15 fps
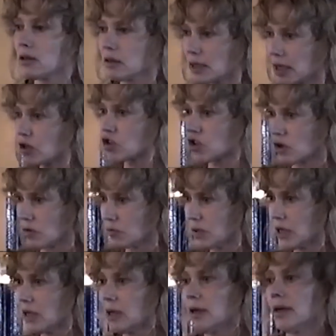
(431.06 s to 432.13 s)
into.
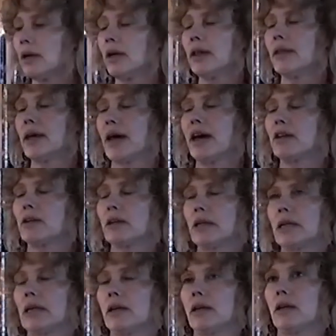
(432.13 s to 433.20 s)
That
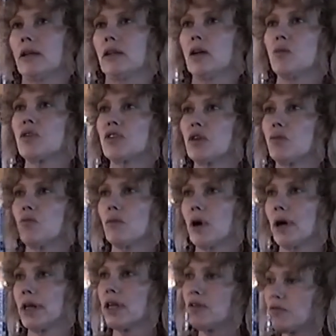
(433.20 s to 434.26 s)
there was a,
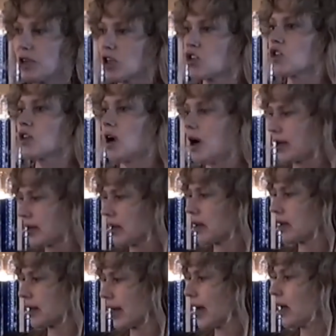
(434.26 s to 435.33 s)
uh, he finished talking
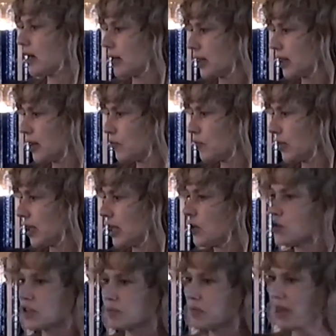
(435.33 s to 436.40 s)
in Galilee, and he
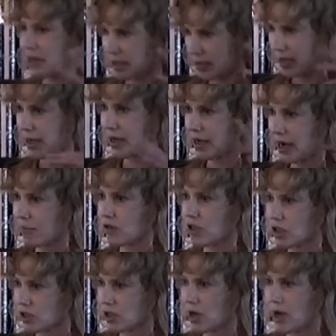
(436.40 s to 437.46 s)
was meditating
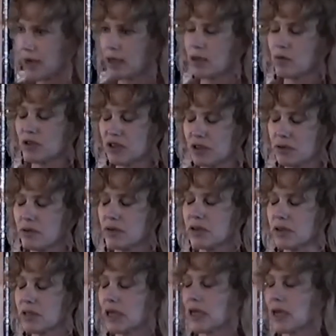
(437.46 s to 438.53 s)
after the talk, he was
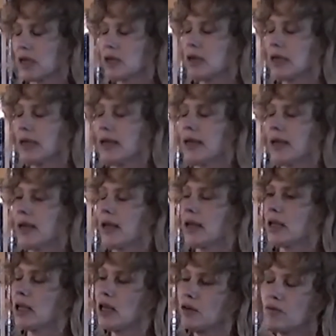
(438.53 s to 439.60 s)
sitting,
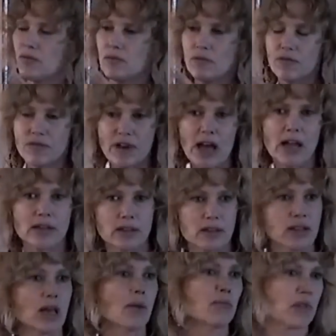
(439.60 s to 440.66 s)
and he felt
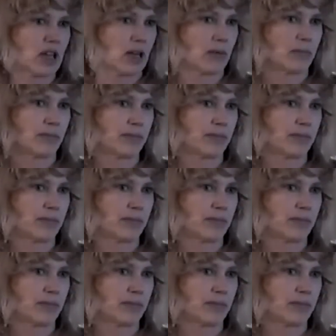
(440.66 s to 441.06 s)
something.